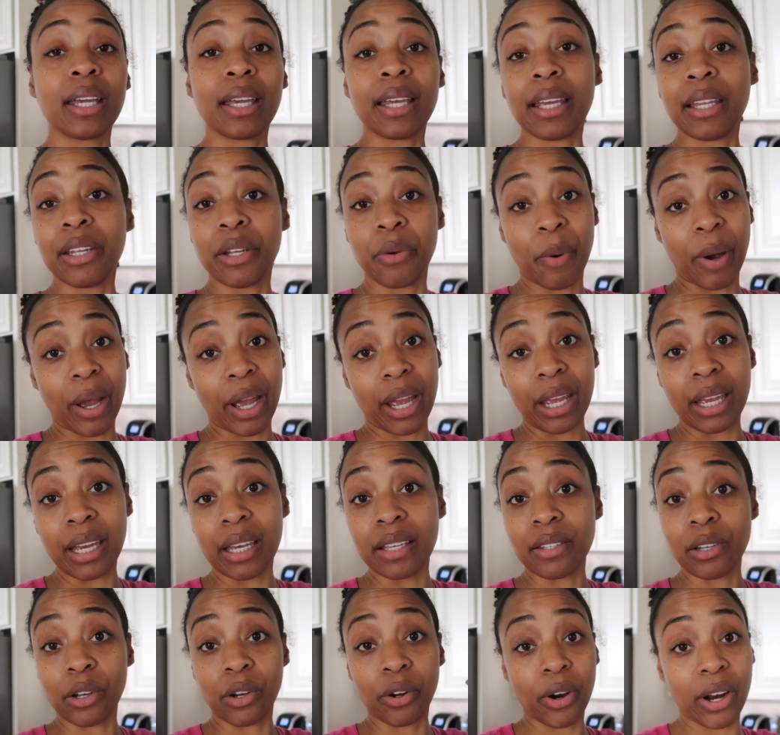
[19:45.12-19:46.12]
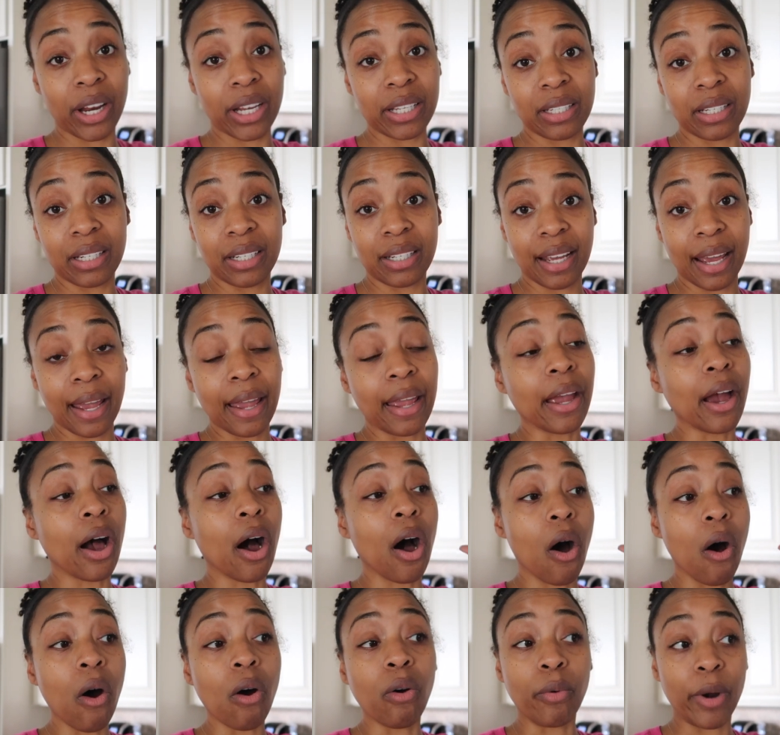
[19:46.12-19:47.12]
anyway, it's a crazy day
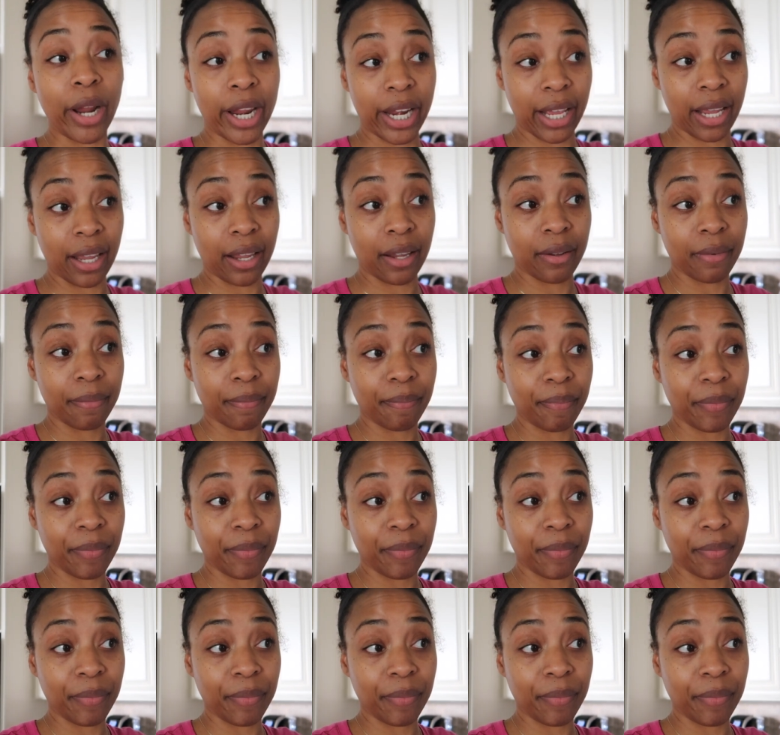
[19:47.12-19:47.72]
already.